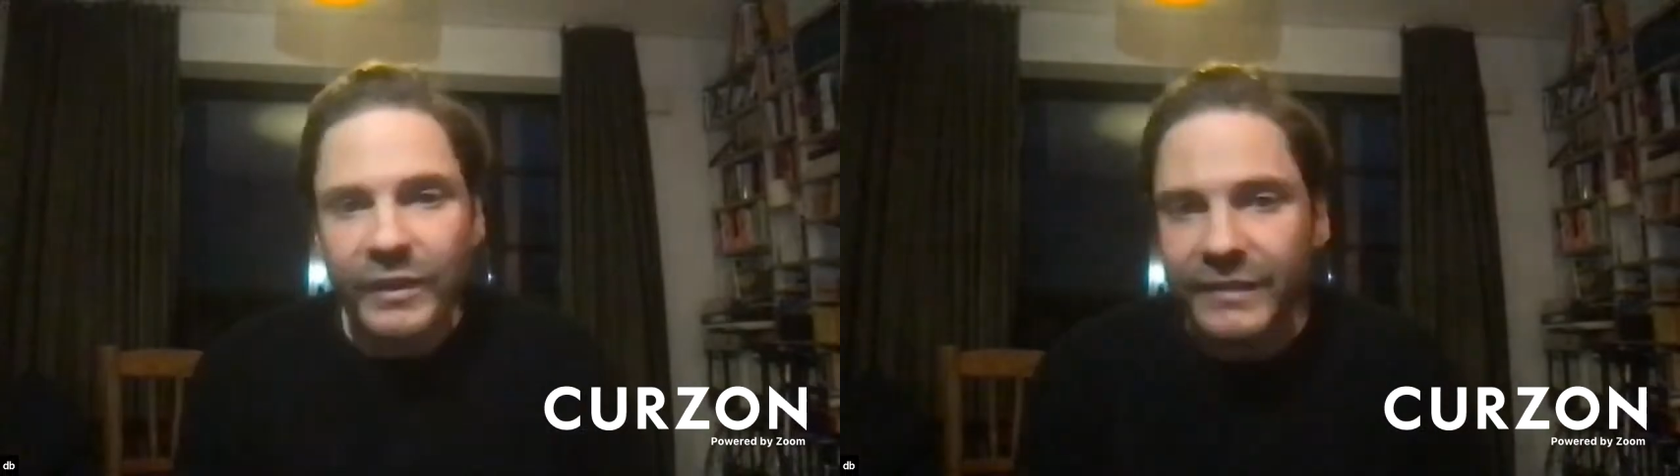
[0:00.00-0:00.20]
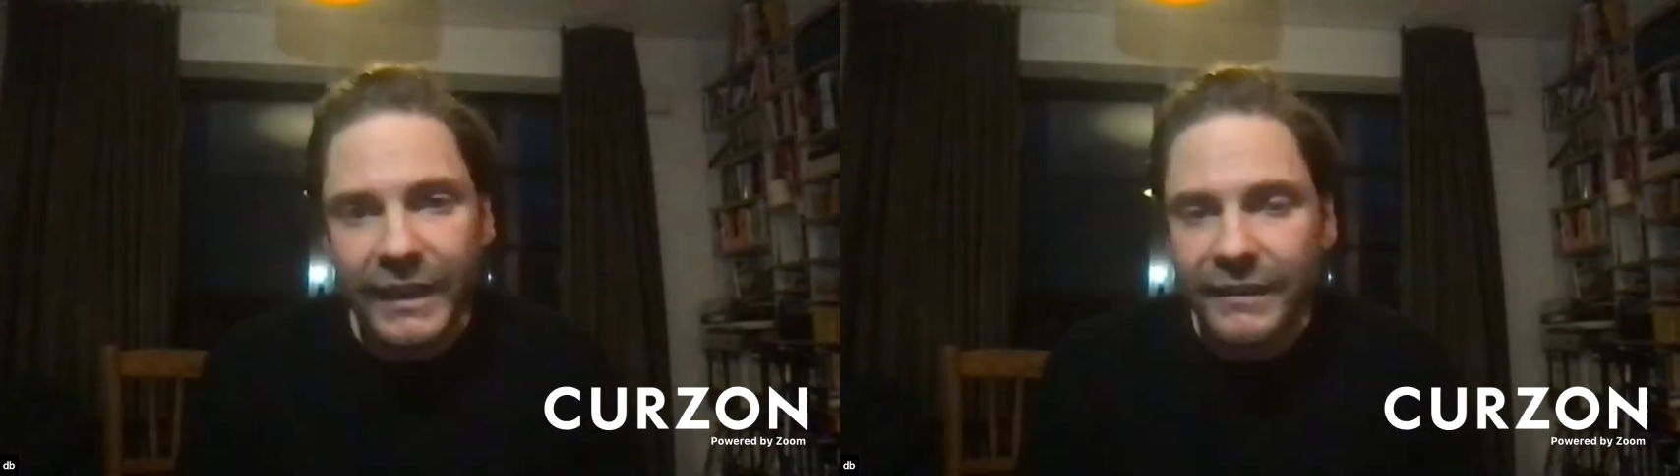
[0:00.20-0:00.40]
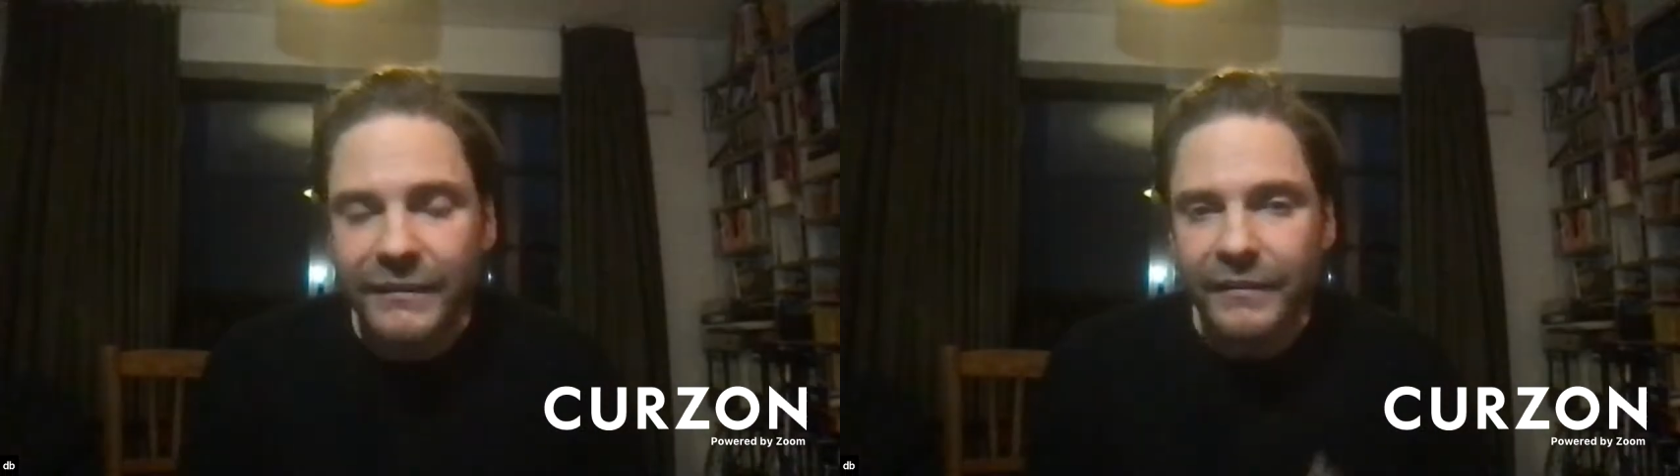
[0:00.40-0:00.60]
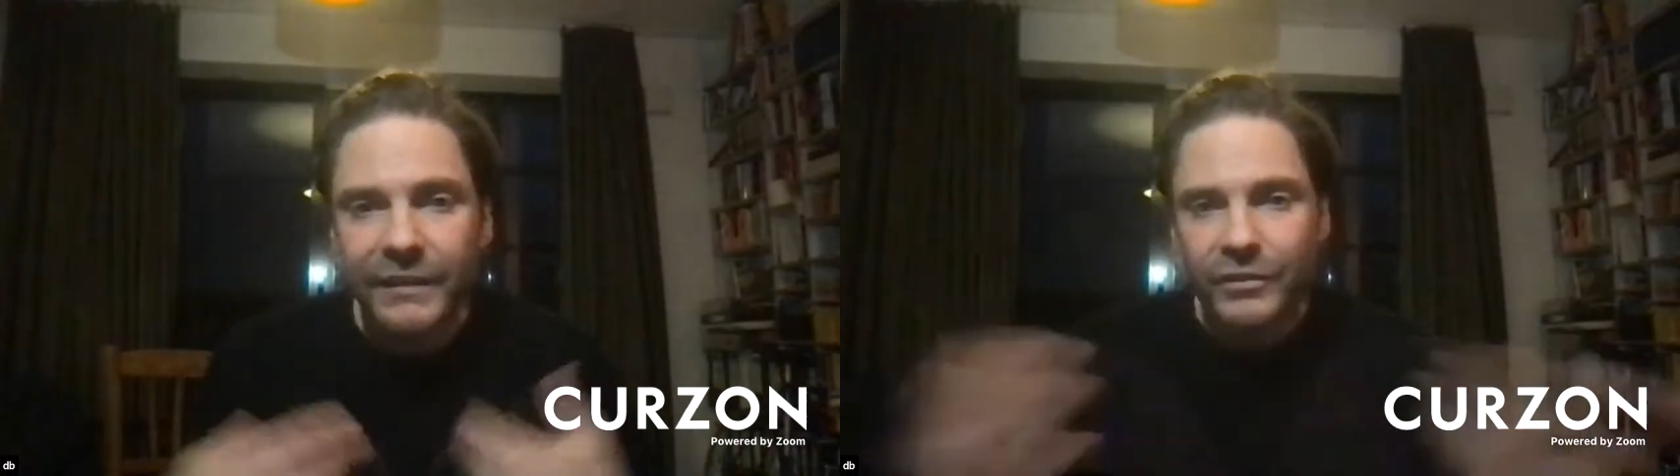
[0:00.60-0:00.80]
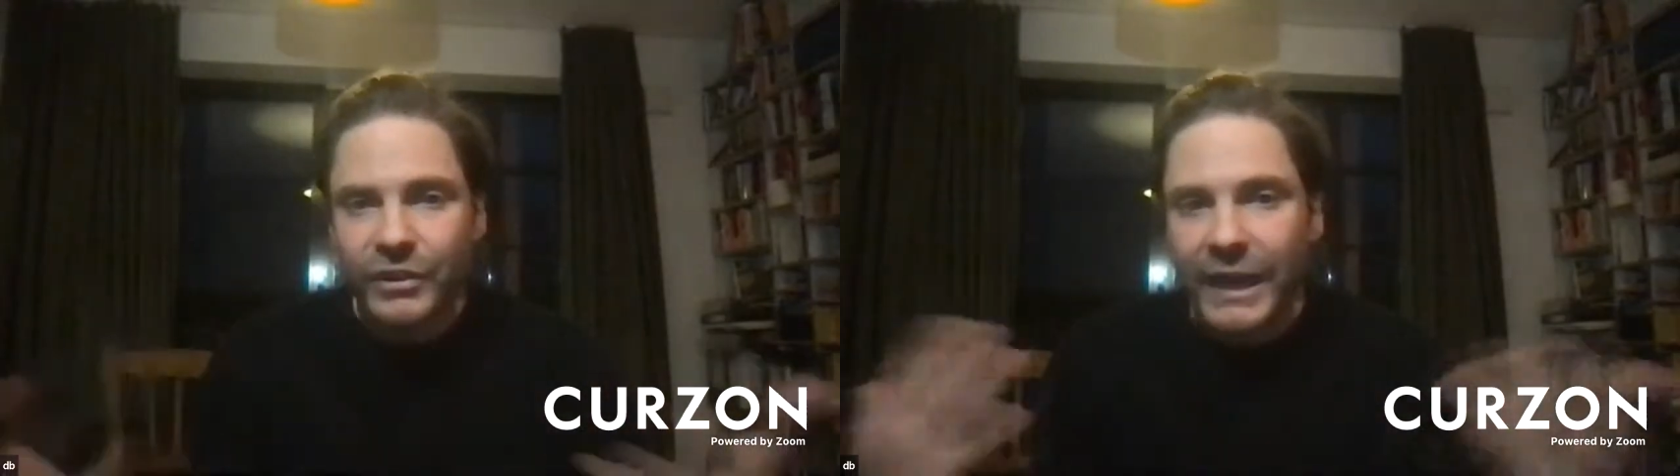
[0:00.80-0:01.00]
the tent and
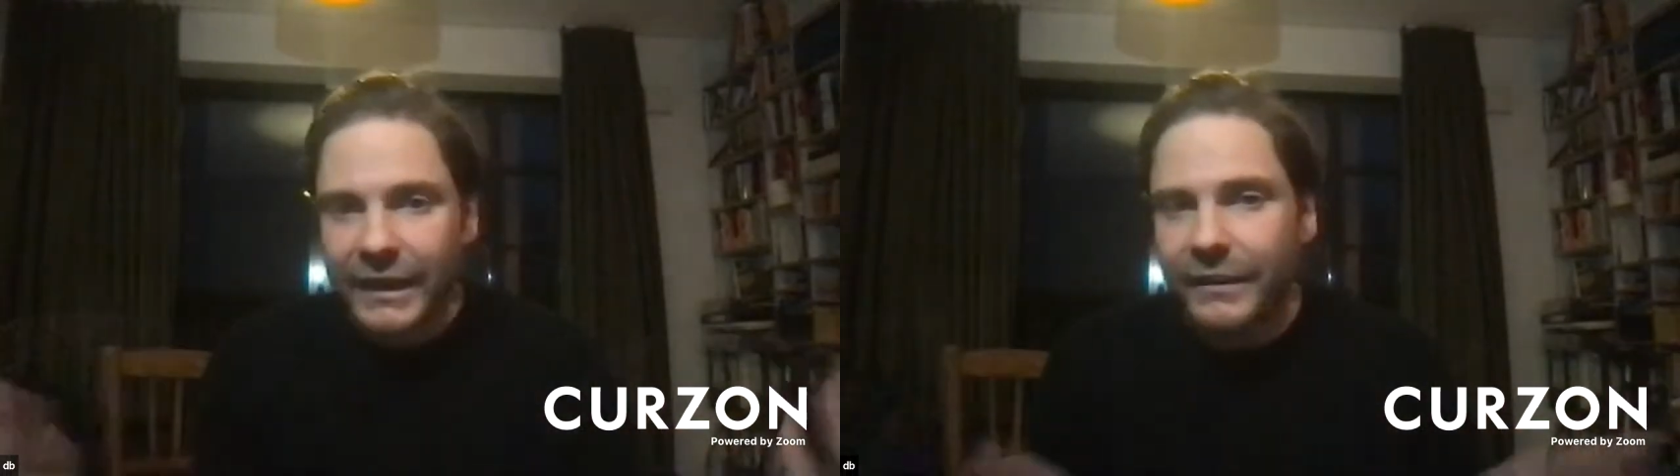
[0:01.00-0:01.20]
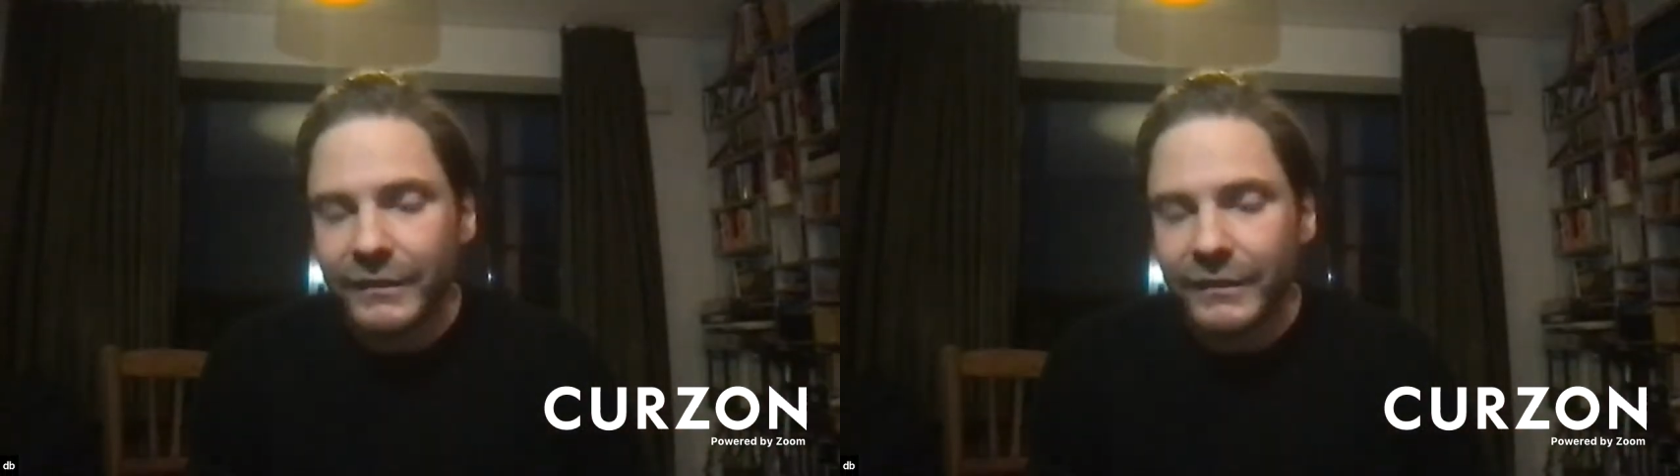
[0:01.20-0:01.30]
then check